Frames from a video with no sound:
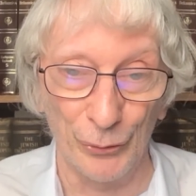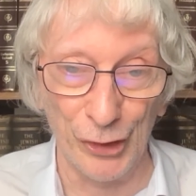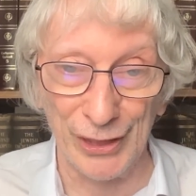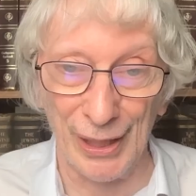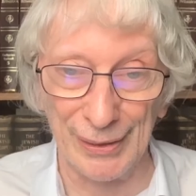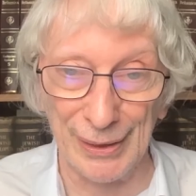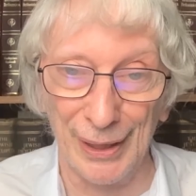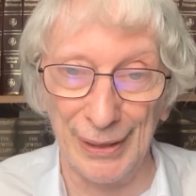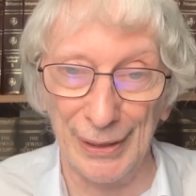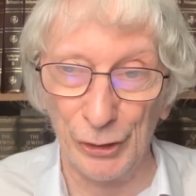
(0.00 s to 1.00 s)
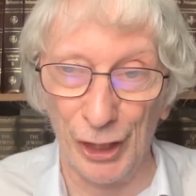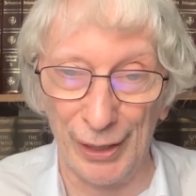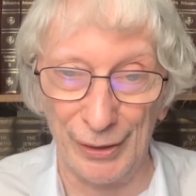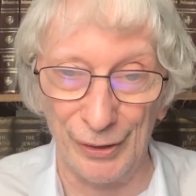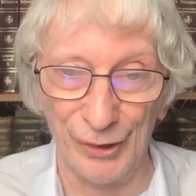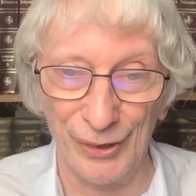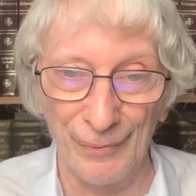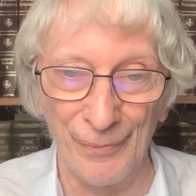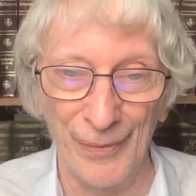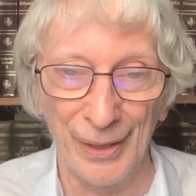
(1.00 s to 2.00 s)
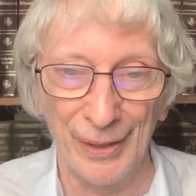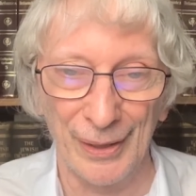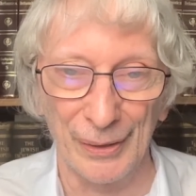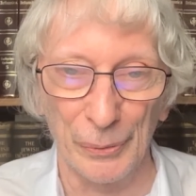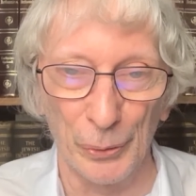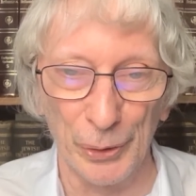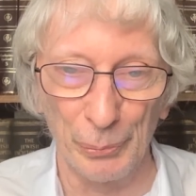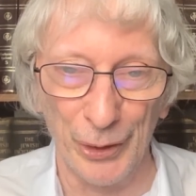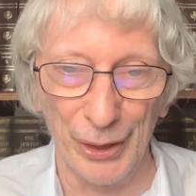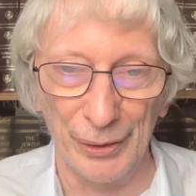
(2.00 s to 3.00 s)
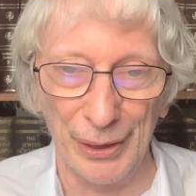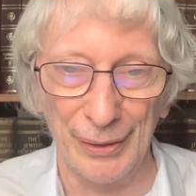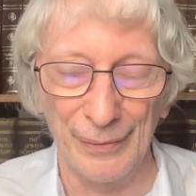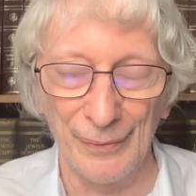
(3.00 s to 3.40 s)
Just that tiny change in quantum theory